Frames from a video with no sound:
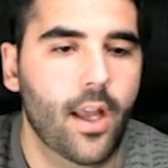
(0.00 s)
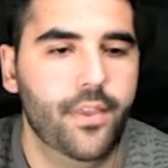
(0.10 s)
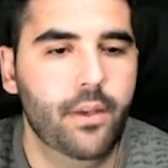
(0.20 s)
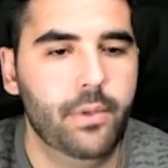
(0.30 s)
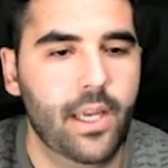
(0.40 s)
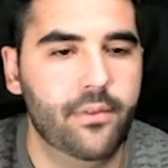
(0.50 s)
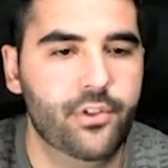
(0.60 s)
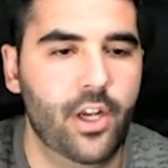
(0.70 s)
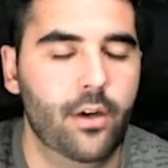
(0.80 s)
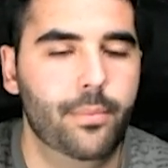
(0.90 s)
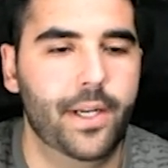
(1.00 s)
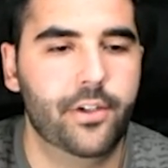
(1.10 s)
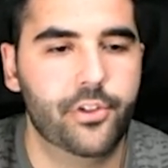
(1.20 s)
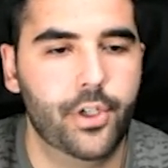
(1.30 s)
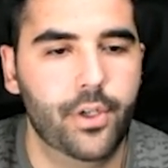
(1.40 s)
Then we have Shadow
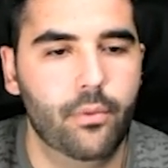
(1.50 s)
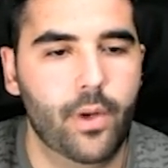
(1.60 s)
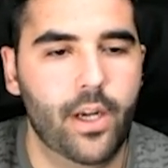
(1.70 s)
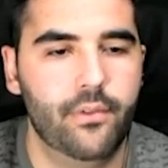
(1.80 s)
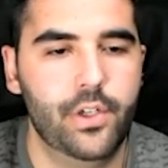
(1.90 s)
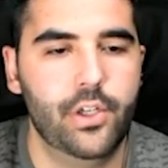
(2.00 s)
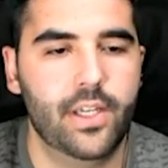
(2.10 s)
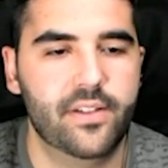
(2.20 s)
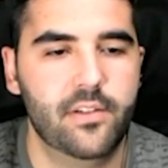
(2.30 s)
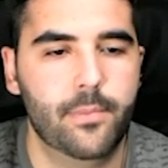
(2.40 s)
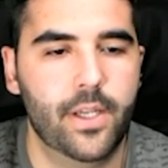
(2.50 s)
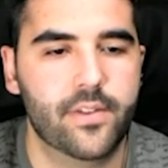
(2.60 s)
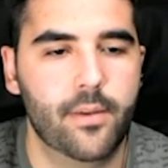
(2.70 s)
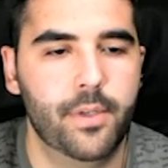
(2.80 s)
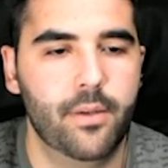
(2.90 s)
Banisher. Whenever you cast a spell,
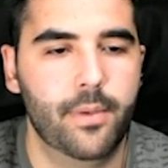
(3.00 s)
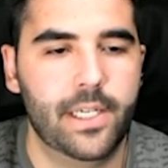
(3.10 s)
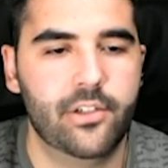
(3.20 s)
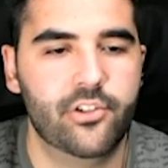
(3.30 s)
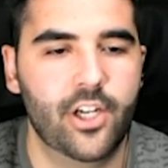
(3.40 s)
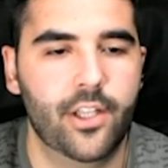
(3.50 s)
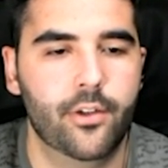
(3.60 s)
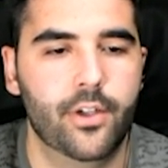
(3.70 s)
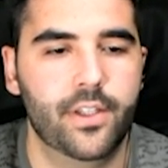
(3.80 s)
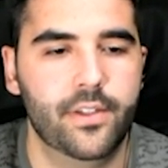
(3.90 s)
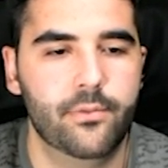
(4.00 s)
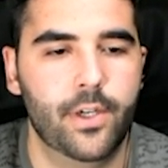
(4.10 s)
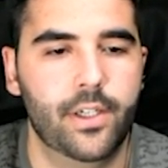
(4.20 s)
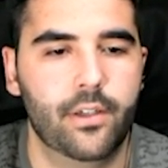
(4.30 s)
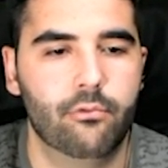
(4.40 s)
summon a banished shadow, and this
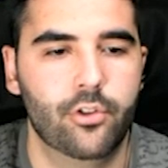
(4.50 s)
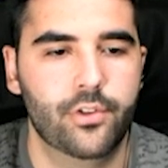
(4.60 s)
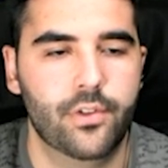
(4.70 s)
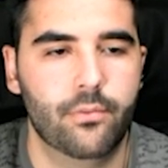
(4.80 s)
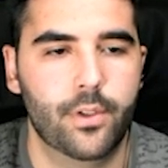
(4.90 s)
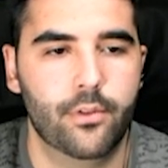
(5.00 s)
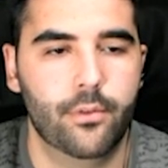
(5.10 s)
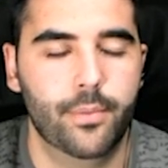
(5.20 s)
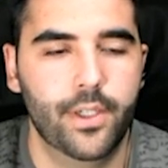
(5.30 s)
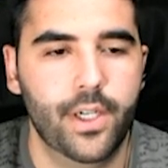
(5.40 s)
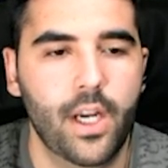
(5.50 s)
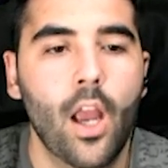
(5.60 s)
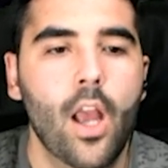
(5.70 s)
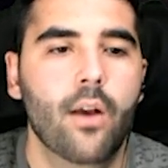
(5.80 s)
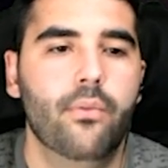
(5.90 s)
relic loses 1 durability.
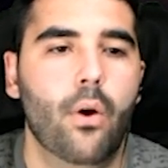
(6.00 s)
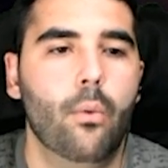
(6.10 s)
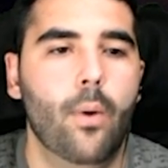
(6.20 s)
For